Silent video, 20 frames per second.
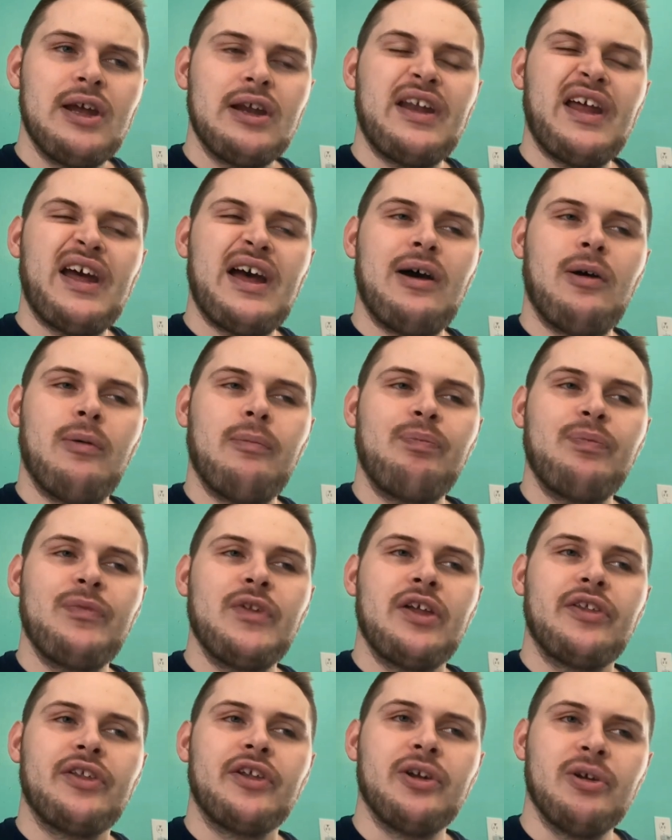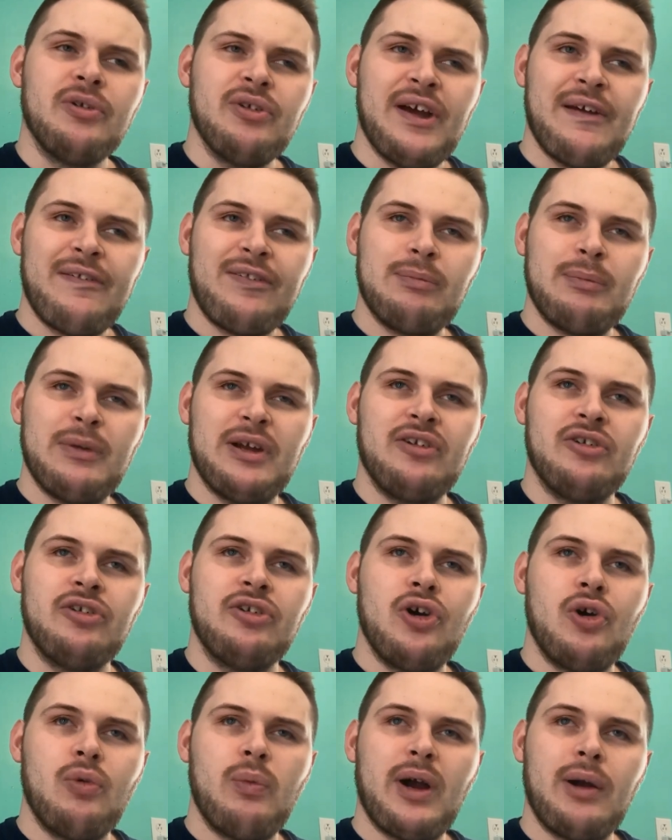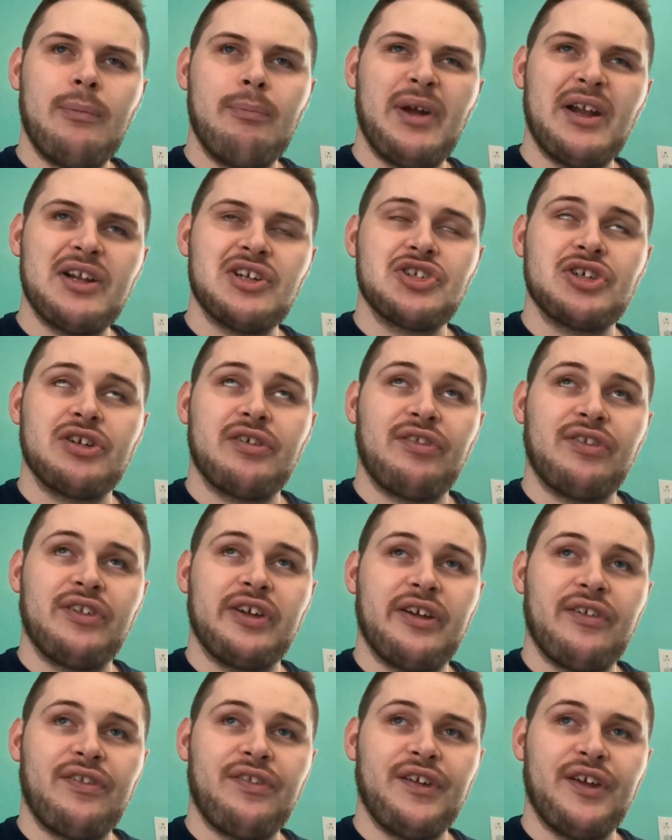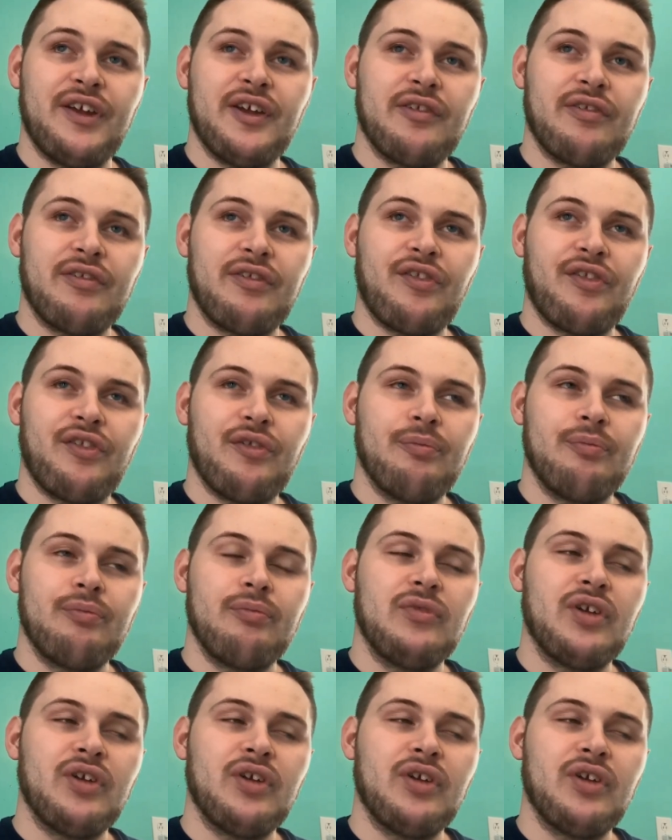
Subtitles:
Now, the New Testament nowhere mentions the Essenes.